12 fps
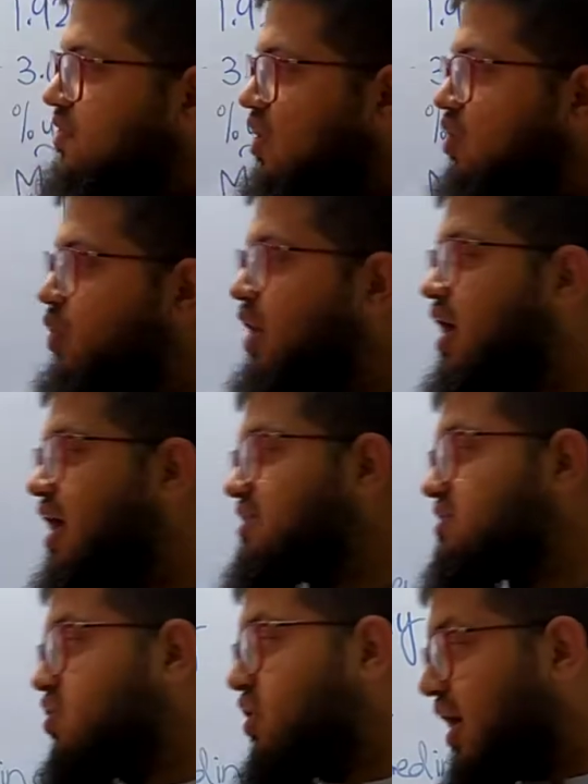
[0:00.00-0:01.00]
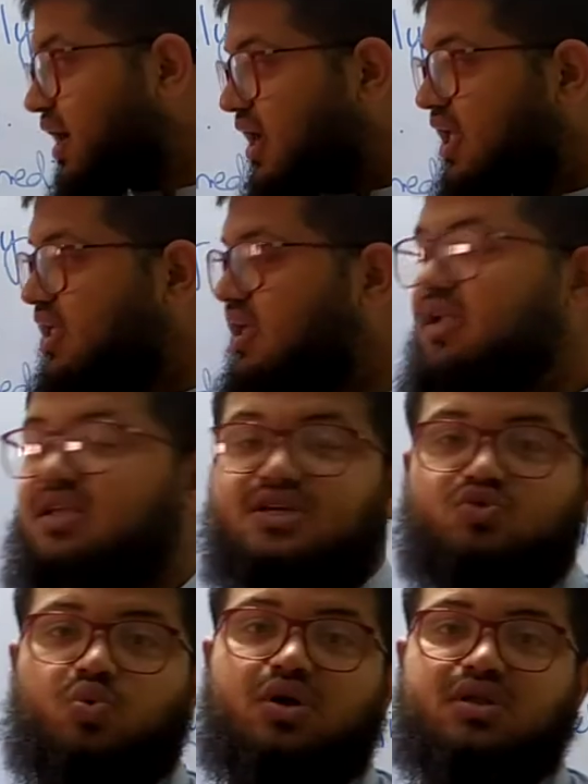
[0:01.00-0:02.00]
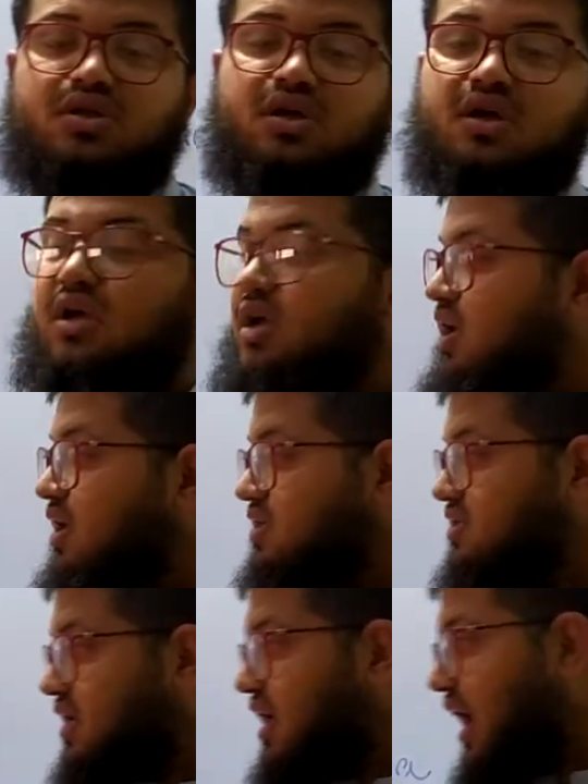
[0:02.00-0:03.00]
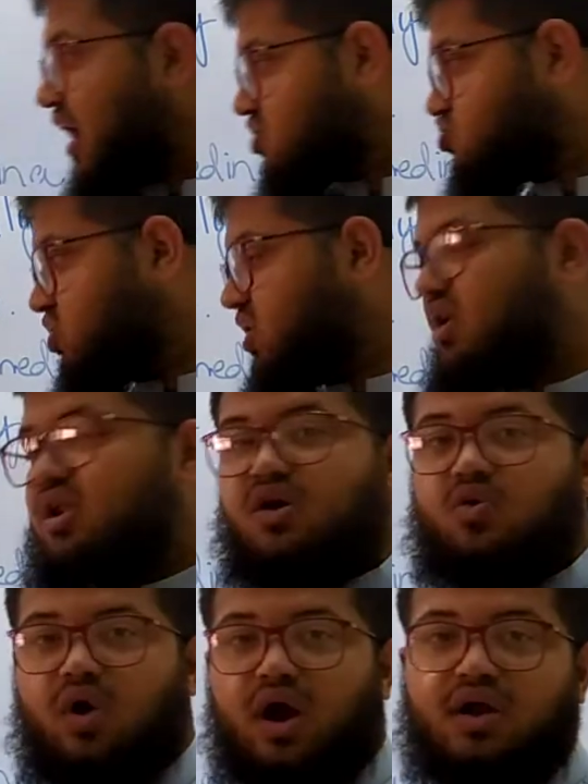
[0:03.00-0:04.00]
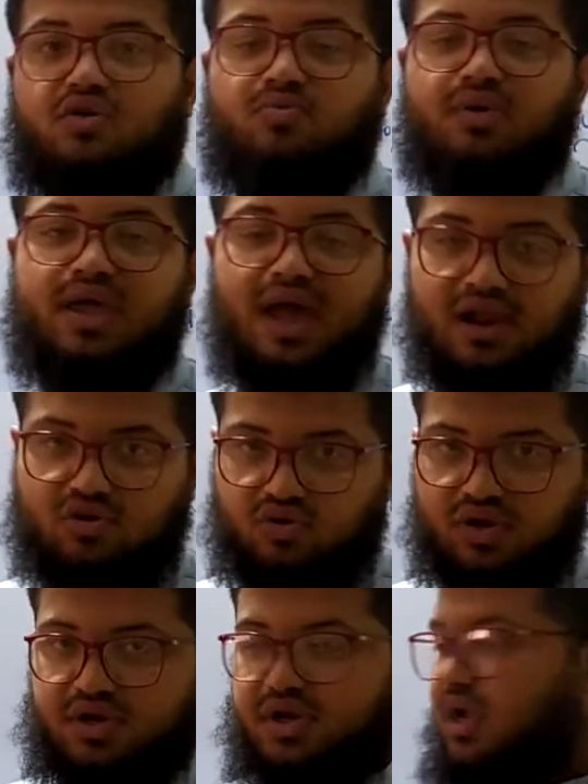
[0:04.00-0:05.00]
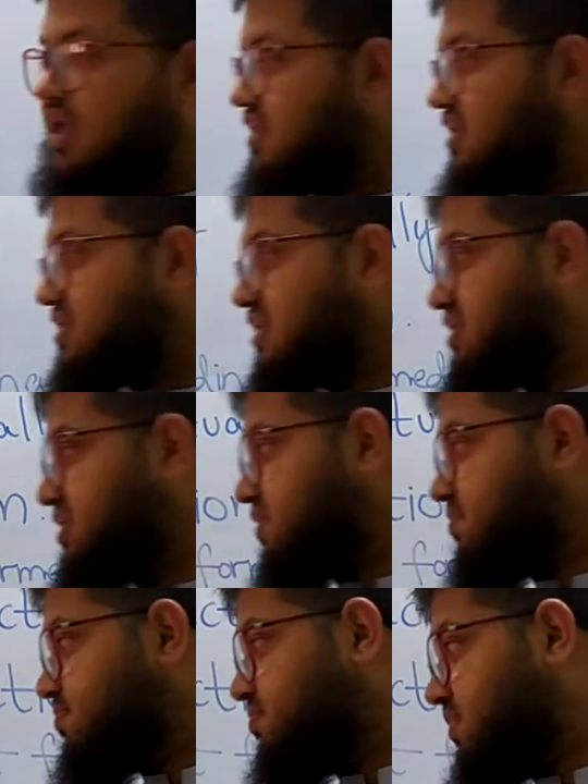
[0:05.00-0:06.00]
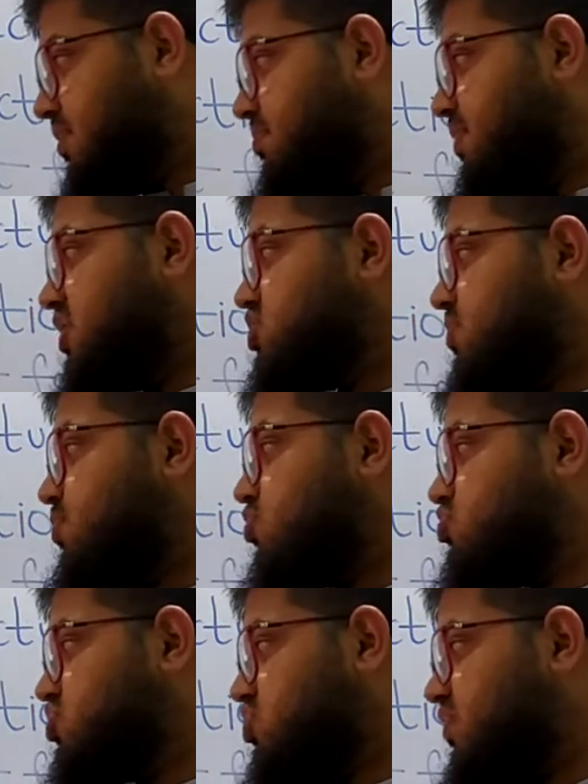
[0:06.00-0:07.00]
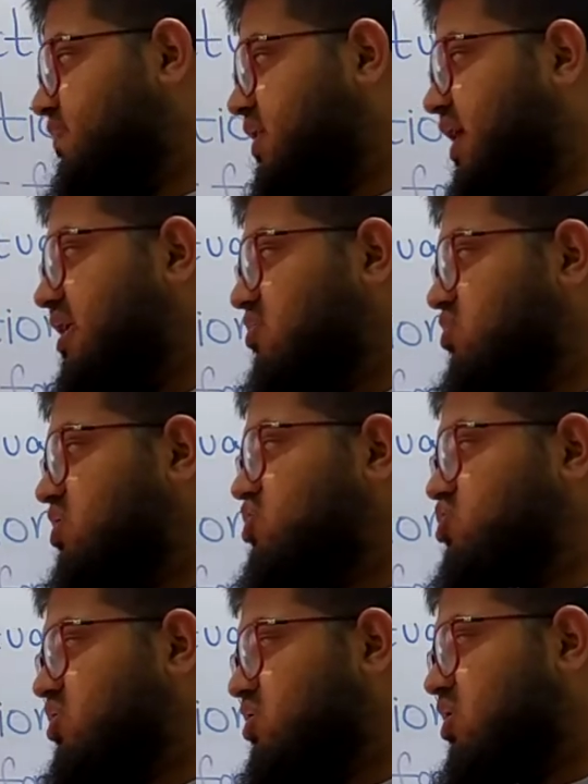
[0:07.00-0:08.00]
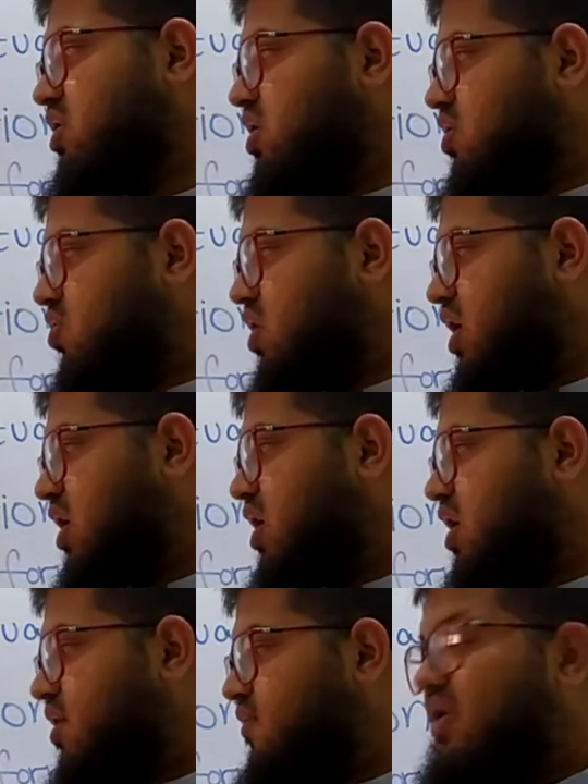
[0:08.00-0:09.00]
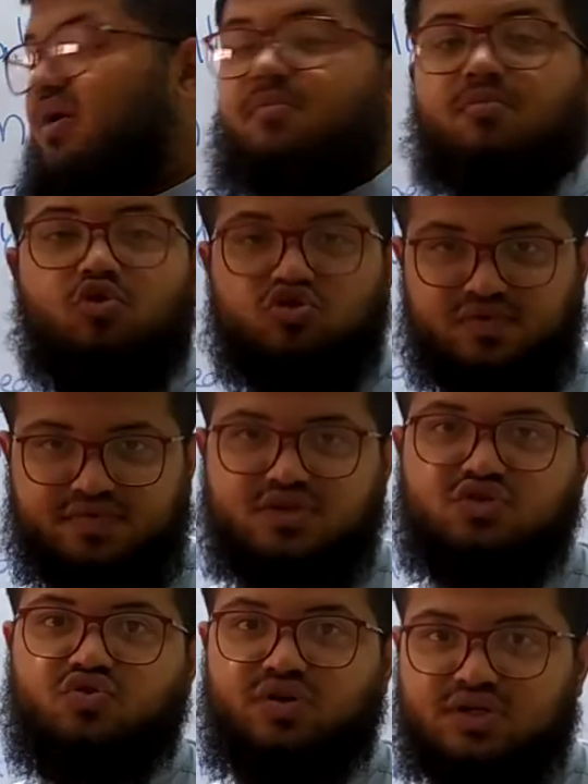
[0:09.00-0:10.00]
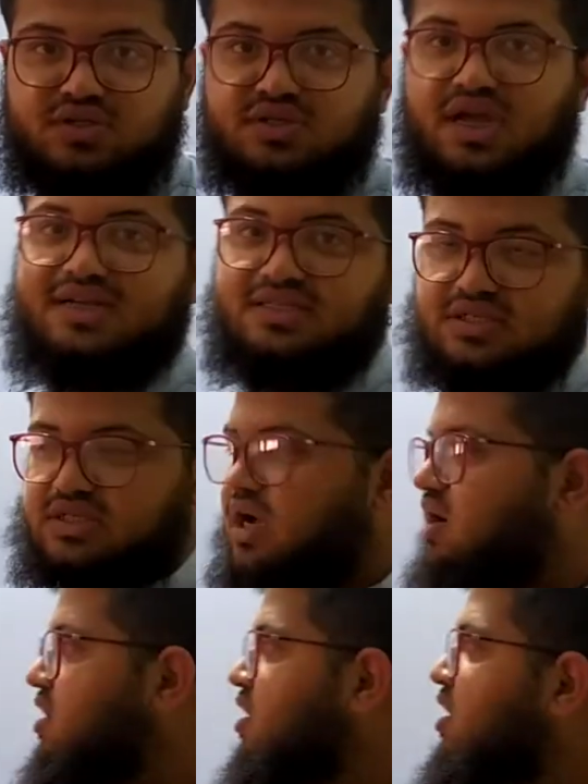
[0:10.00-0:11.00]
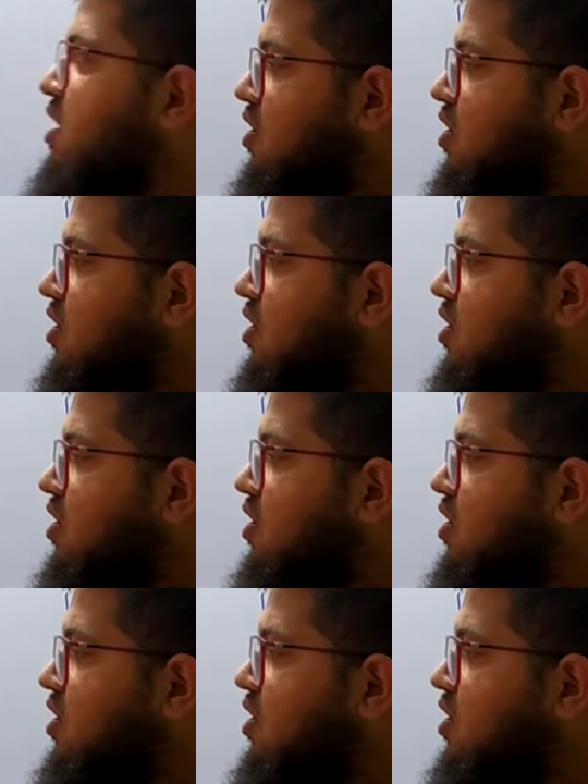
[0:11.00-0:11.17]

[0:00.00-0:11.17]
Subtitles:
Whereas theoretical yield is what is actually required to be calculated, and this is the major portion of the calculation, okay, where most of the students get stuck.